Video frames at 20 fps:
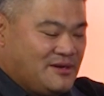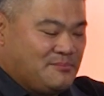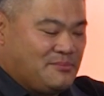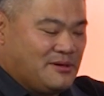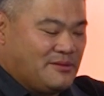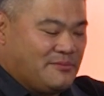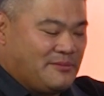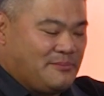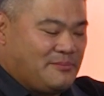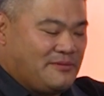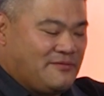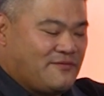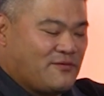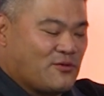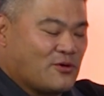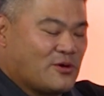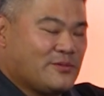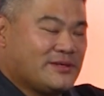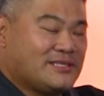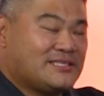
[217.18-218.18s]
But
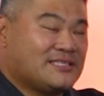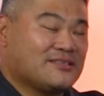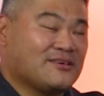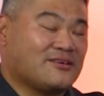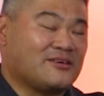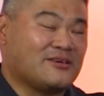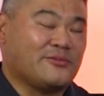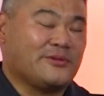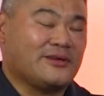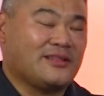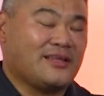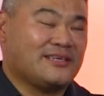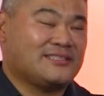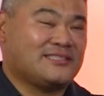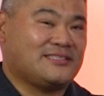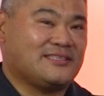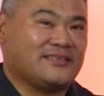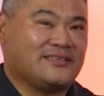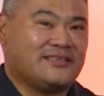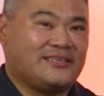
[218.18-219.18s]
before we start, we like
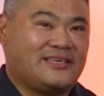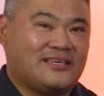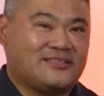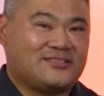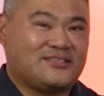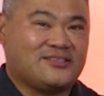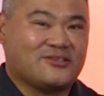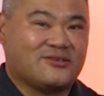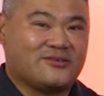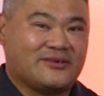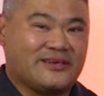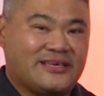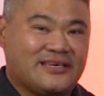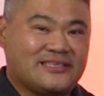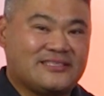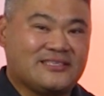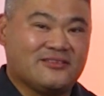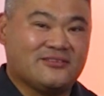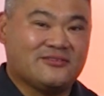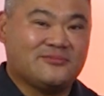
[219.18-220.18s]
to get to know our
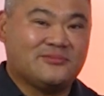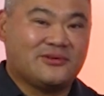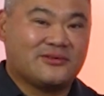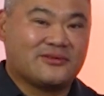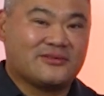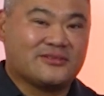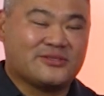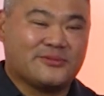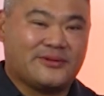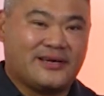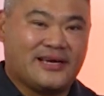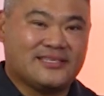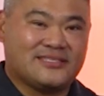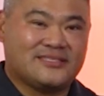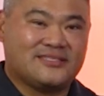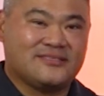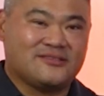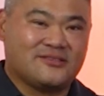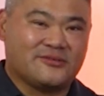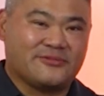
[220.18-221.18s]
guests a little more. So we
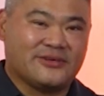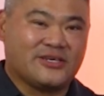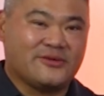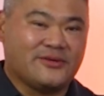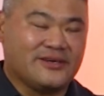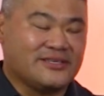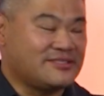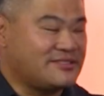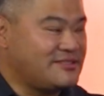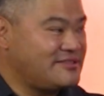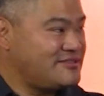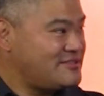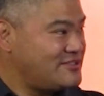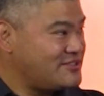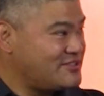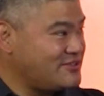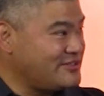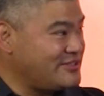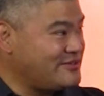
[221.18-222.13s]
ask 3 questions. Joe,